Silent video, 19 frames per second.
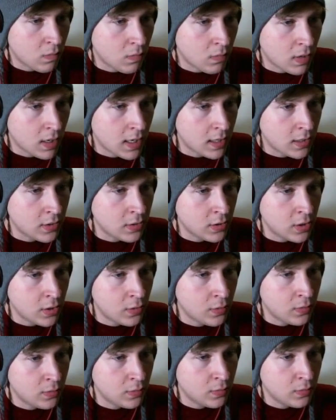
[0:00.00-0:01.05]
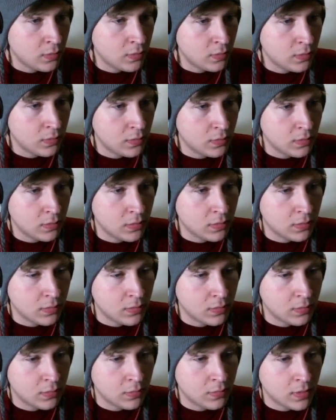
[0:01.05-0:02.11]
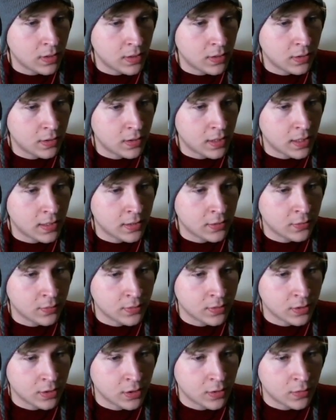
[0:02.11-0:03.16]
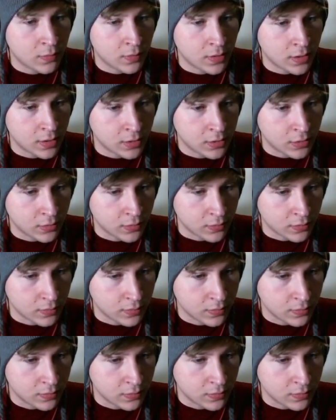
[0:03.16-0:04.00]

I don't know whether or not this was a good one to do.